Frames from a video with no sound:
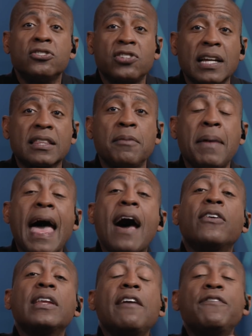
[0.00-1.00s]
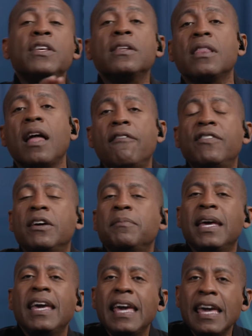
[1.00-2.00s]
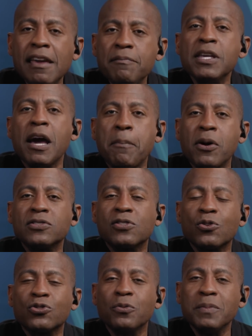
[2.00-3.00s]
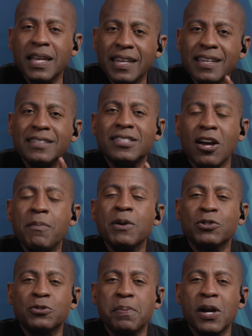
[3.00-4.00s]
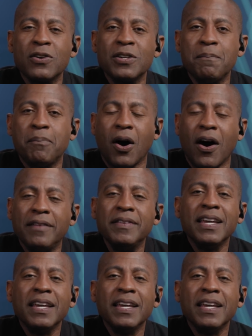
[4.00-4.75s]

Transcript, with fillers: Check them out. If you love them, hit me up on social media. Tell me which pair you bought.